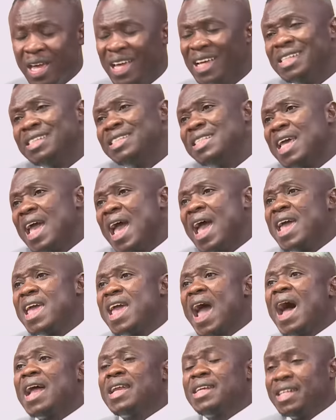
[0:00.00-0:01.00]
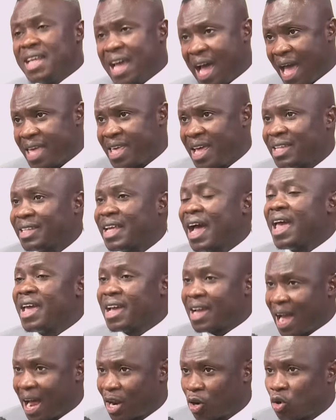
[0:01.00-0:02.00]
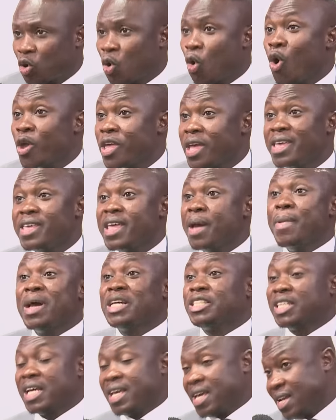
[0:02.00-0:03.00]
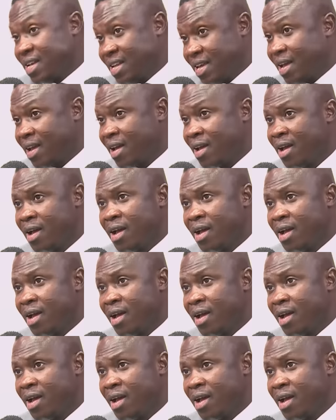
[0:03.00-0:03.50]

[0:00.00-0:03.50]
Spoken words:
Inti a idea, ye taikan, no, ye best share, dear.